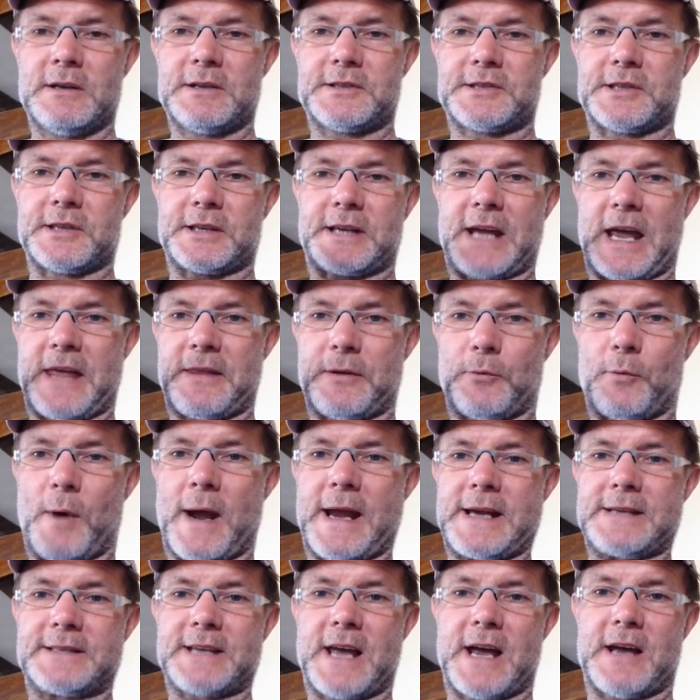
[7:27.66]
to get the
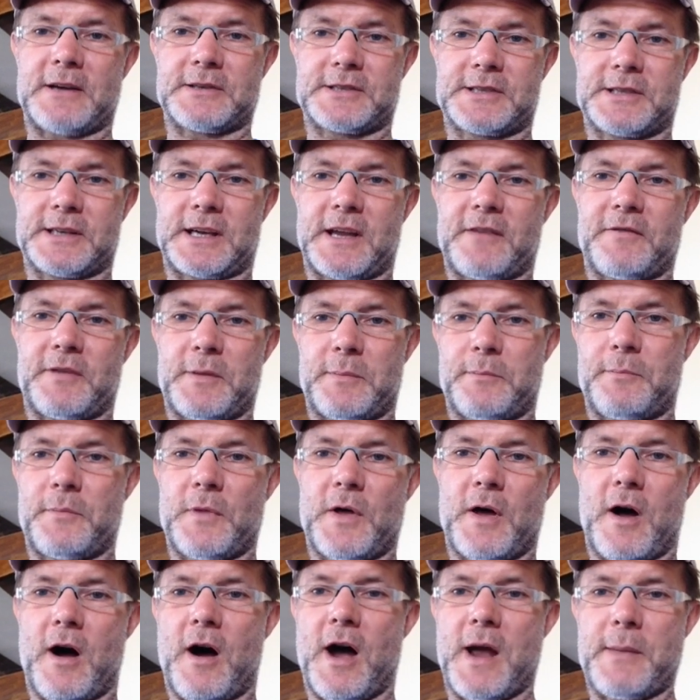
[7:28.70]
weight down to give
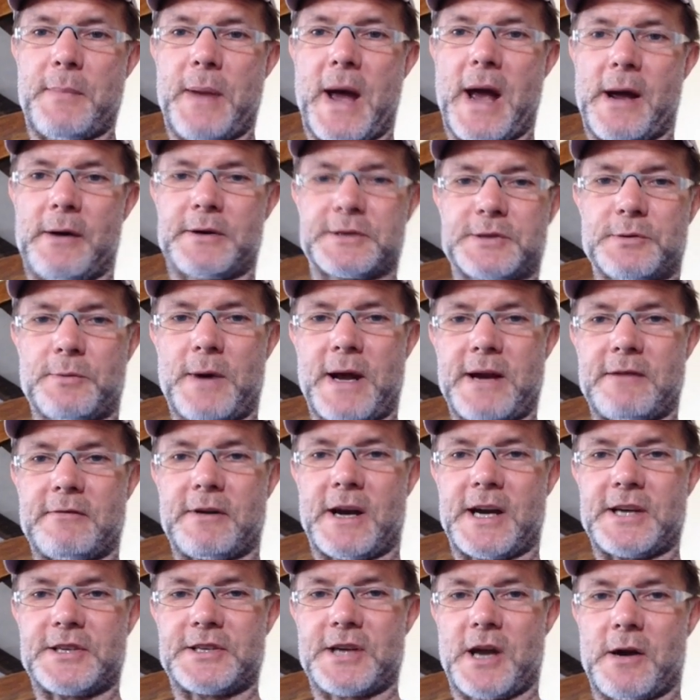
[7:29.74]
the high power to weight
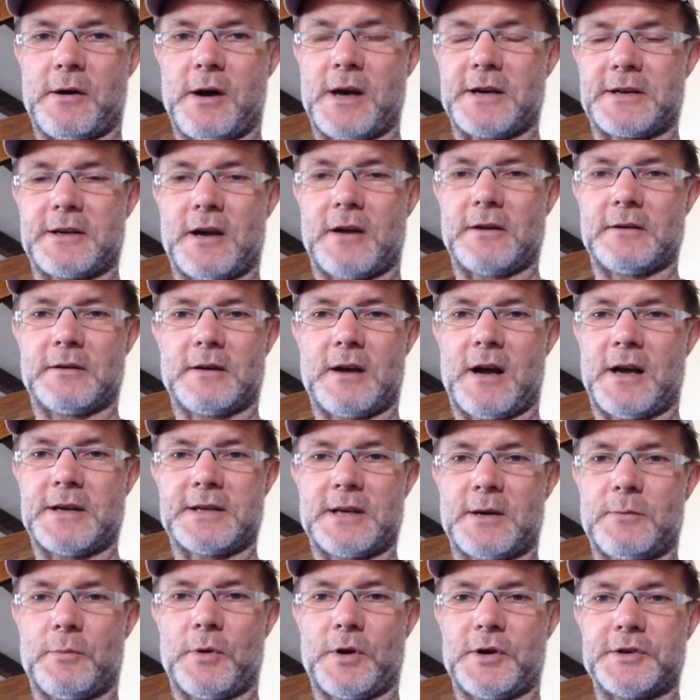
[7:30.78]
ratio. I
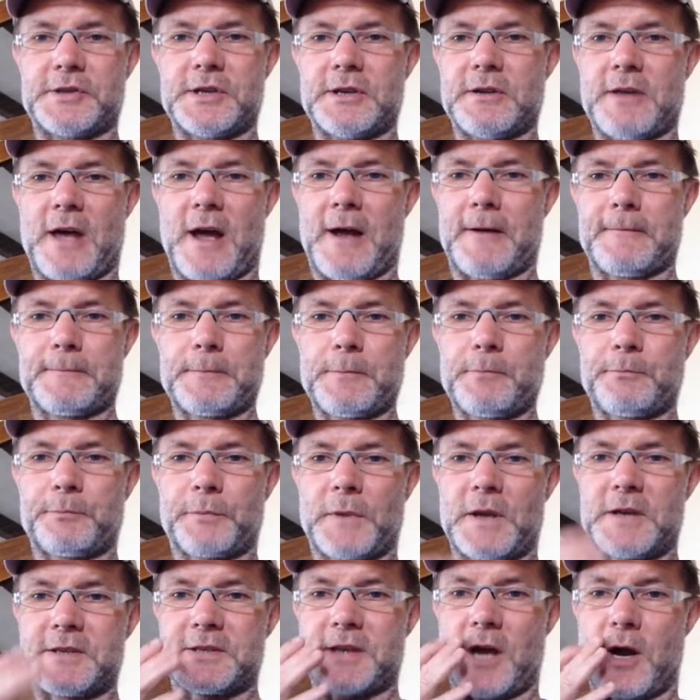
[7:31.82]
don't want to do that.
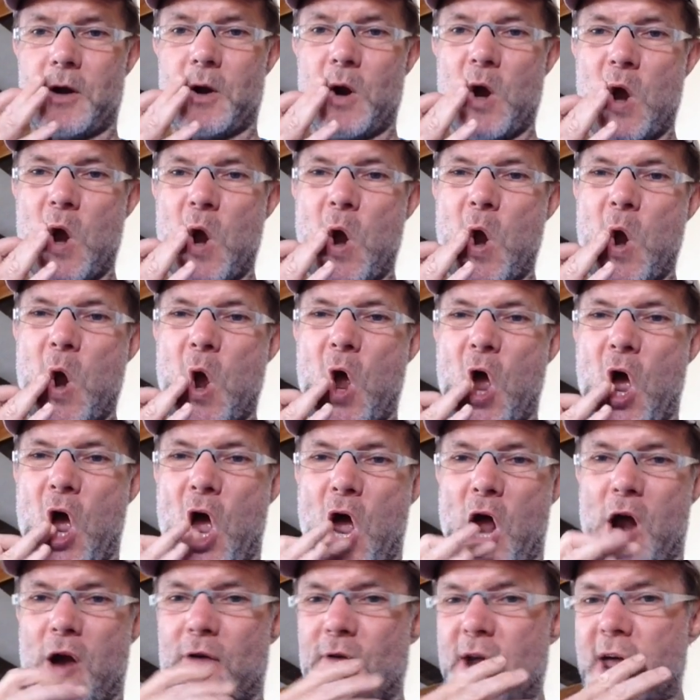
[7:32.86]
So
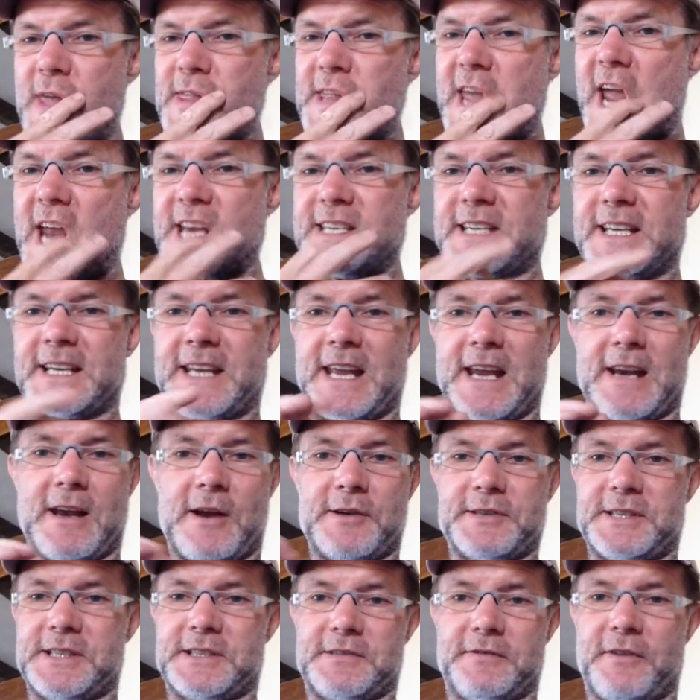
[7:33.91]
around the 80
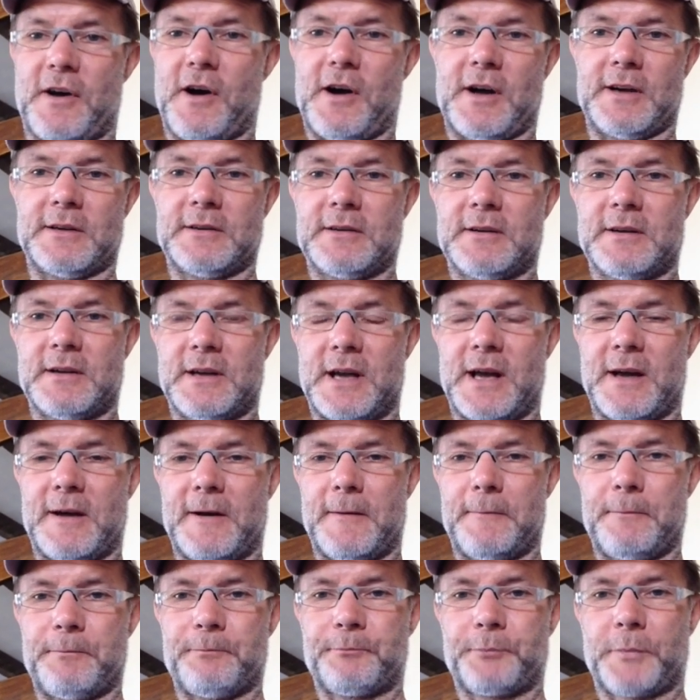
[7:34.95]
kilos is fine.
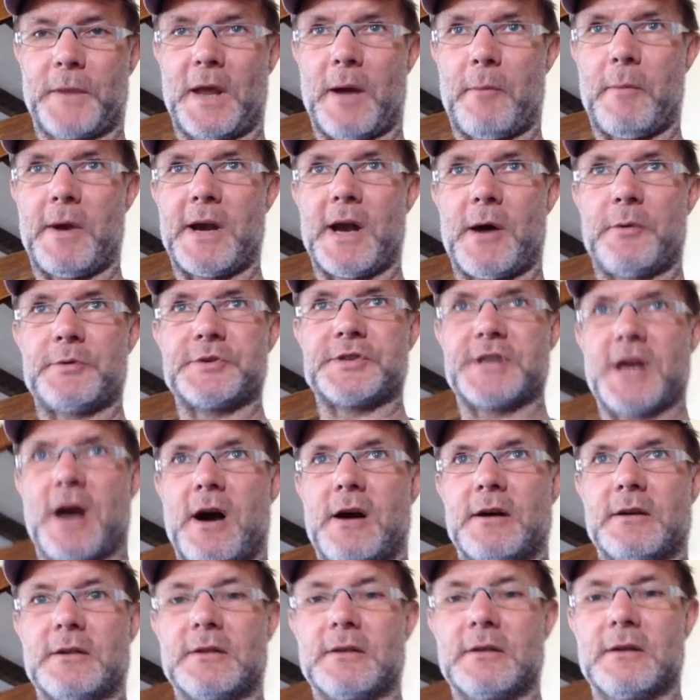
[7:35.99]
And when I was
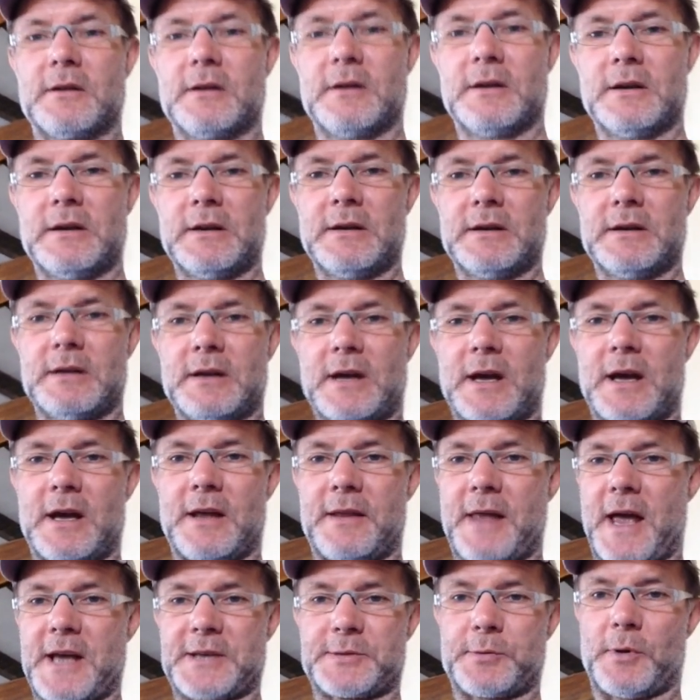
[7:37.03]
young,
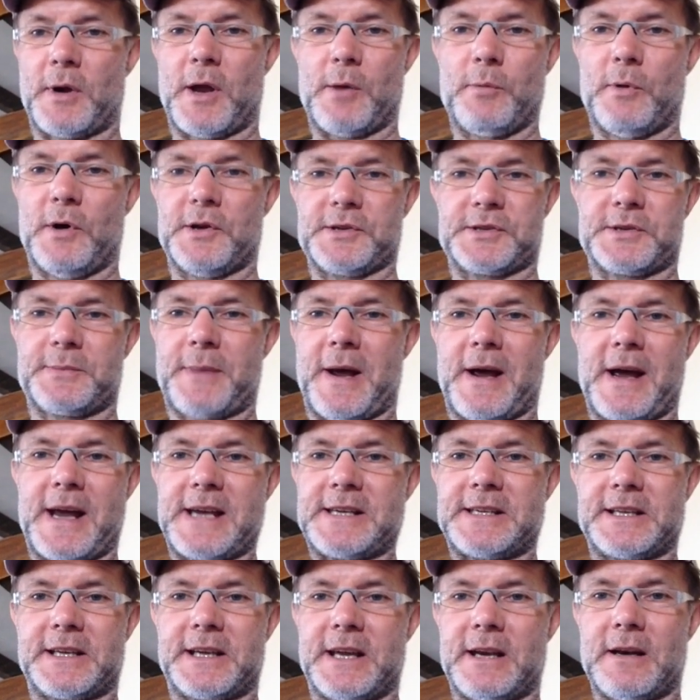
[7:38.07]
that's what I was, about
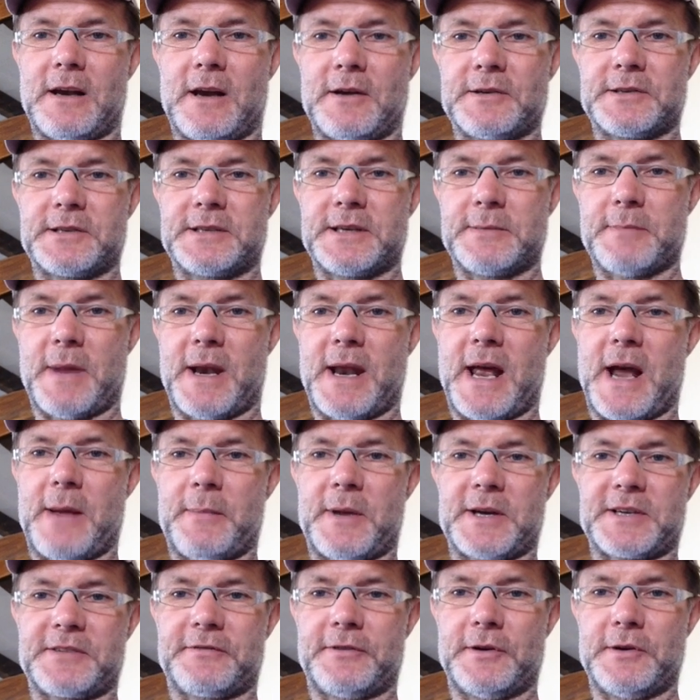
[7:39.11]
80 kilos. Didn't matter how
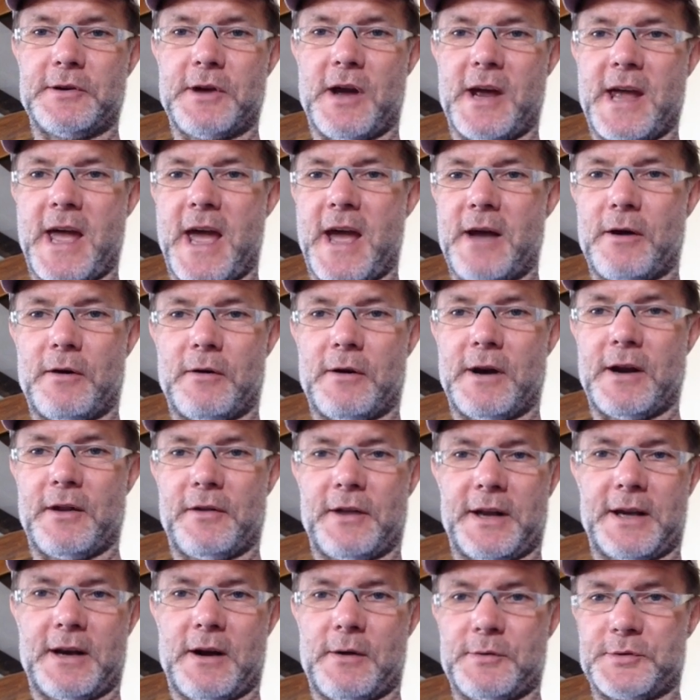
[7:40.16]
much food I ate or
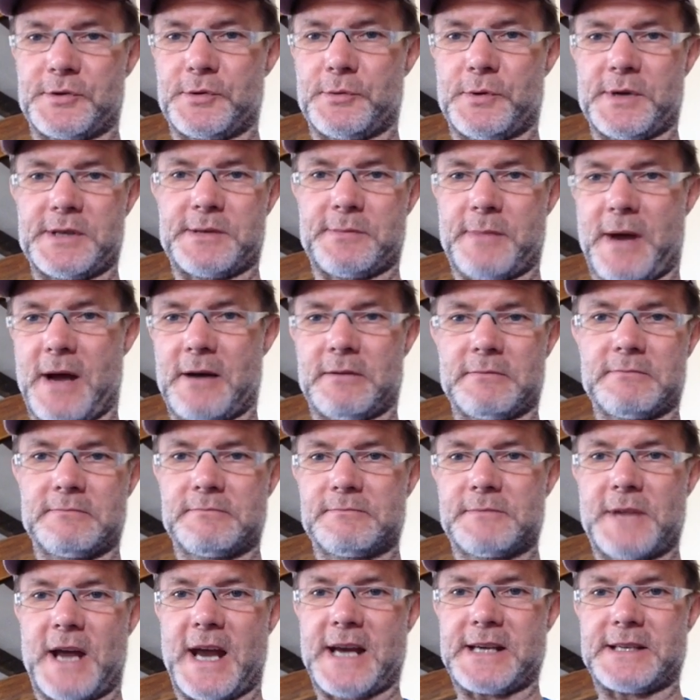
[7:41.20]
anything, I was always about
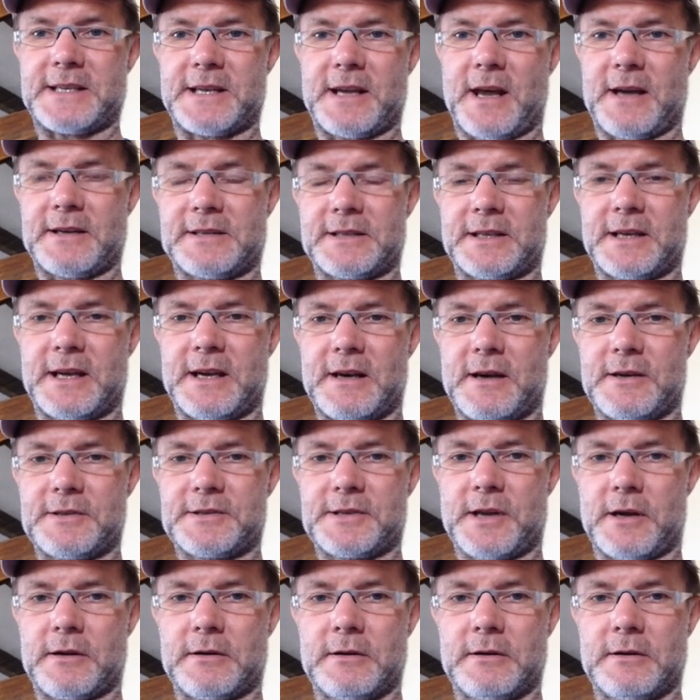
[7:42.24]
80 kilos.